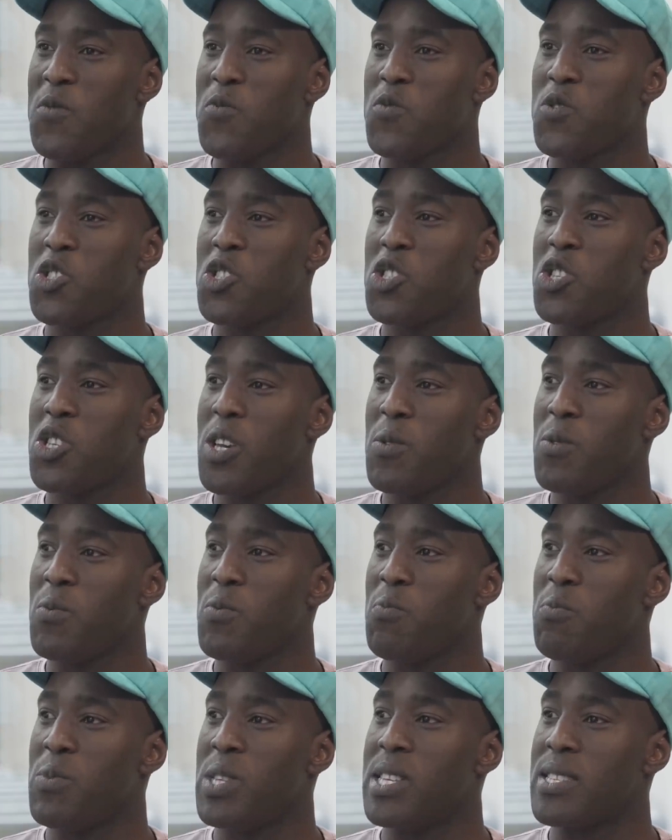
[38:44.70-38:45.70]
should
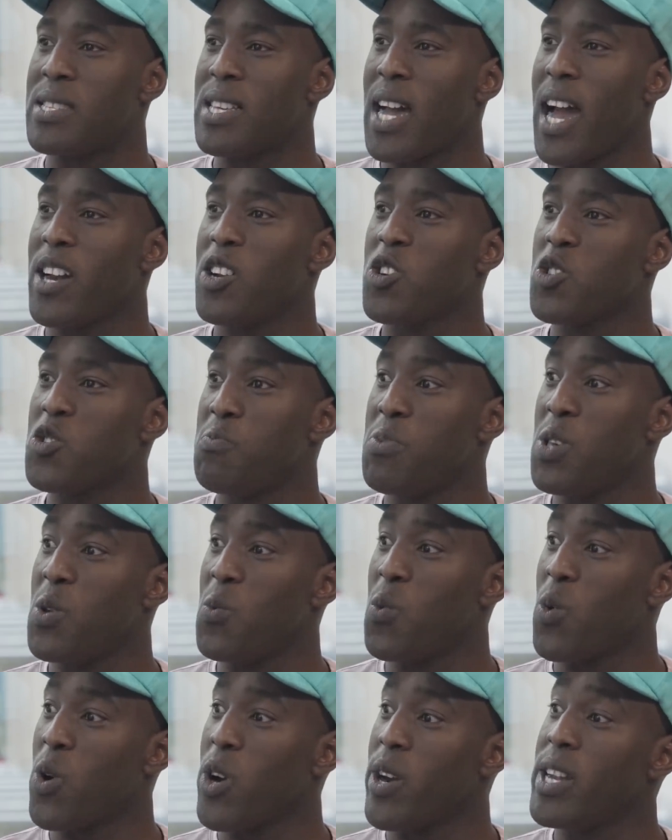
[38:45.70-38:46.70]
designers be
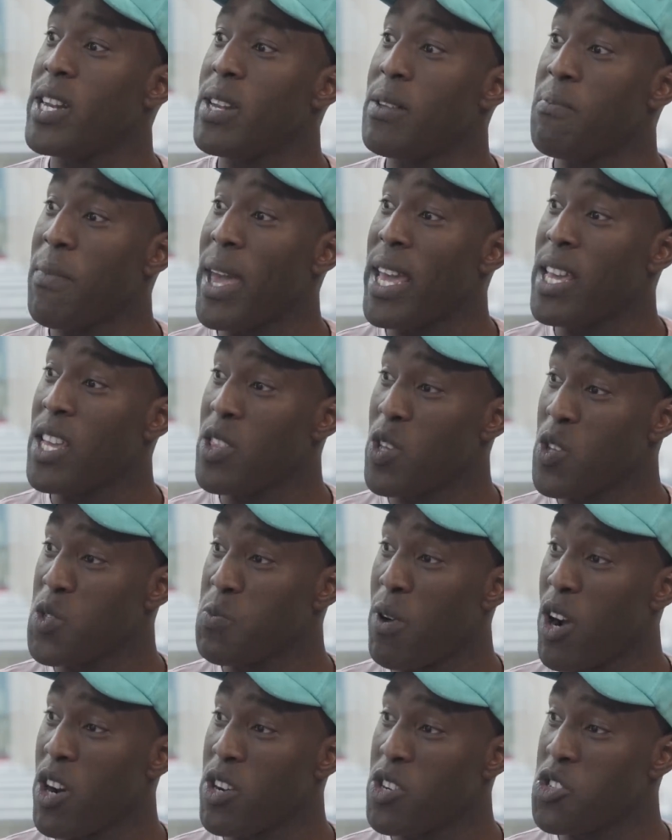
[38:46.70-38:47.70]
worried in making those
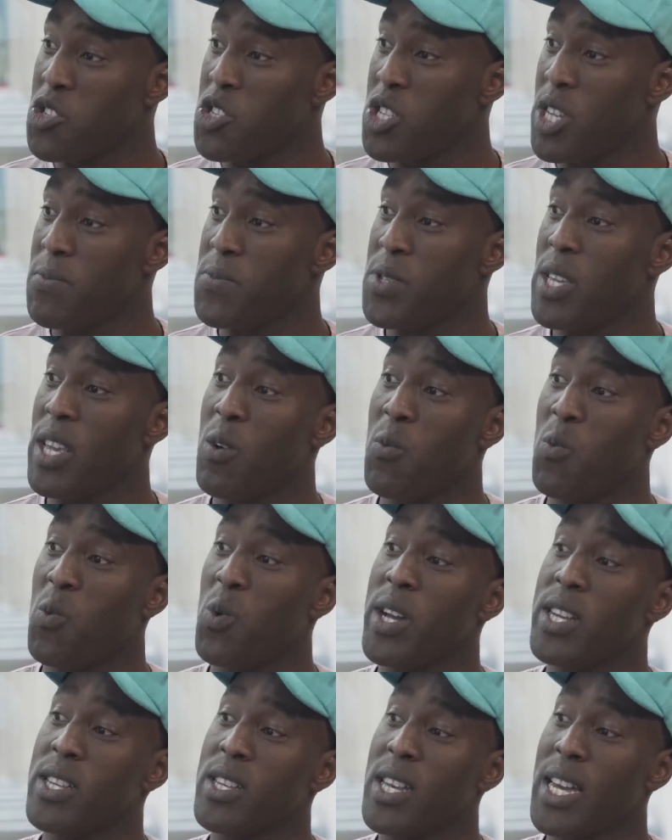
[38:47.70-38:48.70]
partnerships and
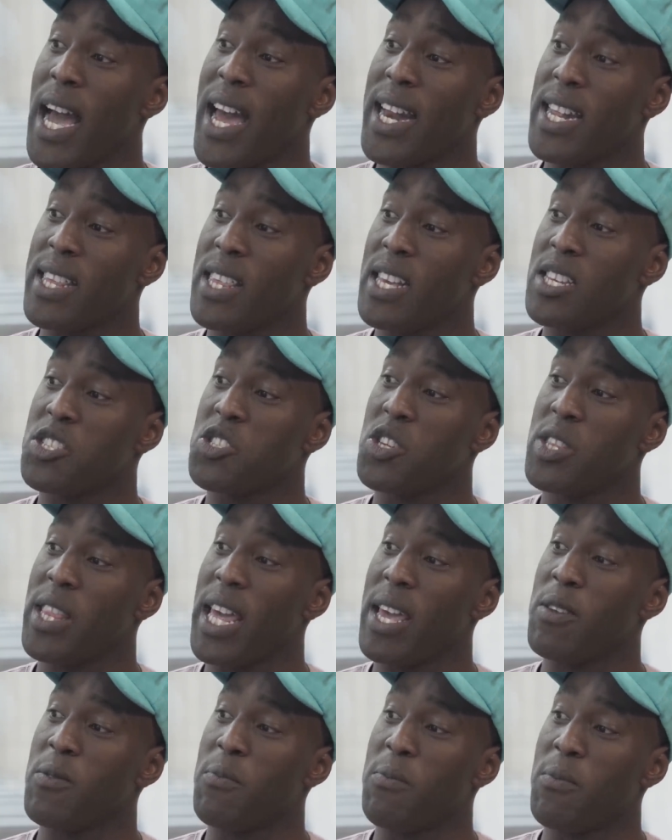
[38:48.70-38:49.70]
what kind of things should
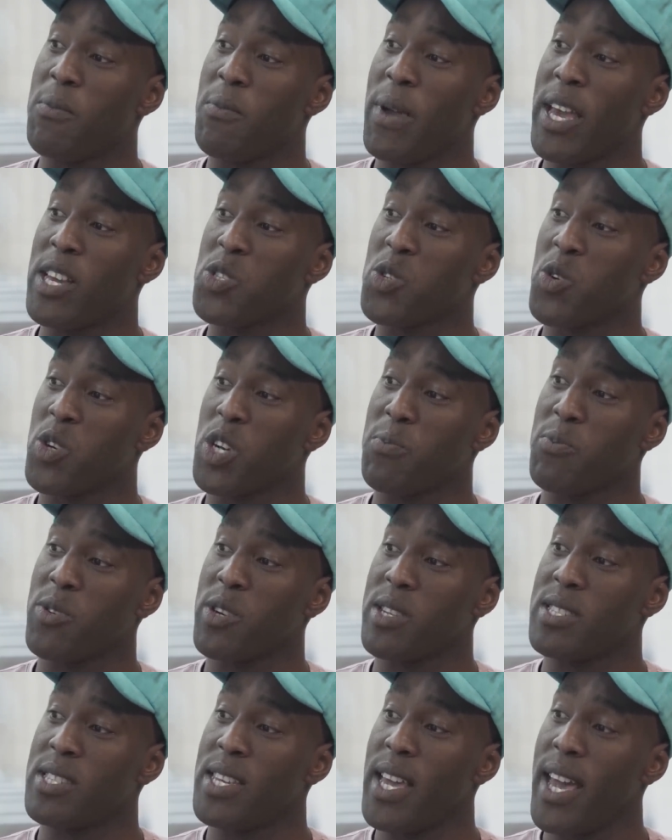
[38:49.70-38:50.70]
they make sure to
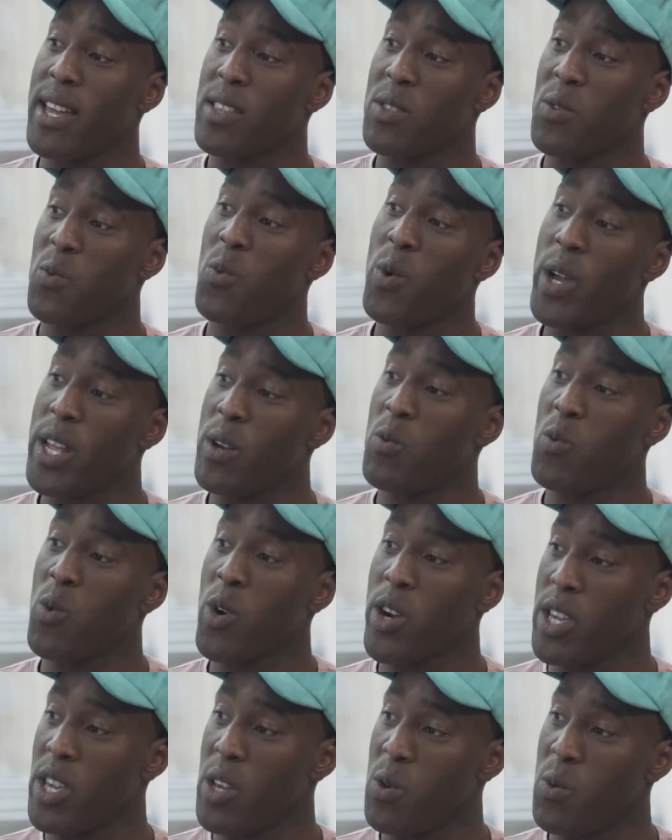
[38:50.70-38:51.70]
protect when
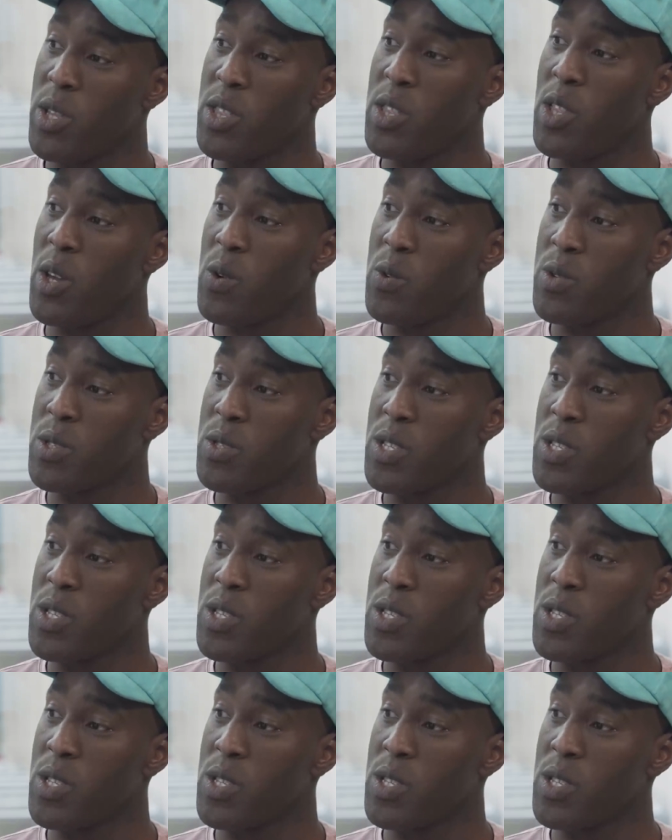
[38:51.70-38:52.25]
working with those